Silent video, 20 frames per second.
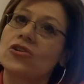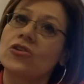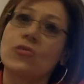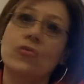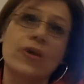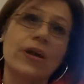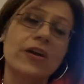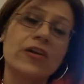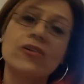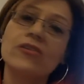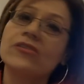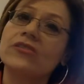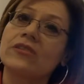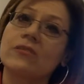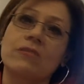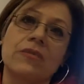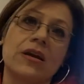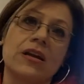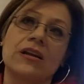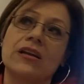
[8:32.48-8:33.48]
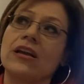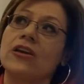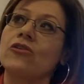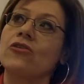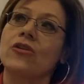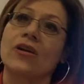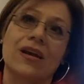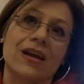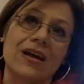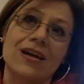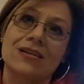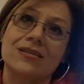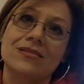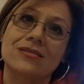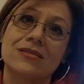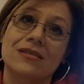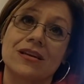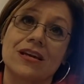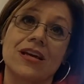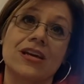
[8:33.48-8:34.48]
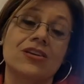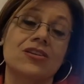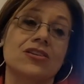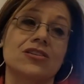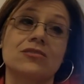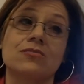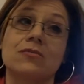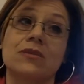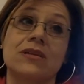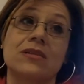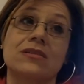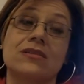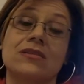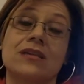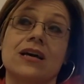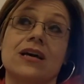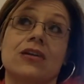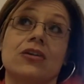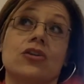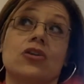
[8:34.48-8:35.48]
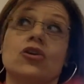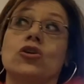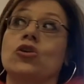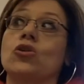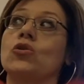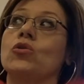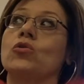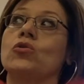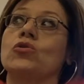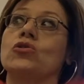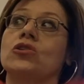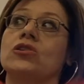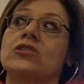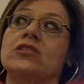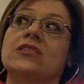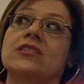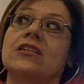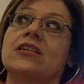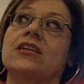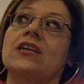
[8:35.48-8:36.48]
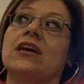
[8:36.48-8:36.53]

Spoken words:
Regular doesn't mean that you're less. It just means that you just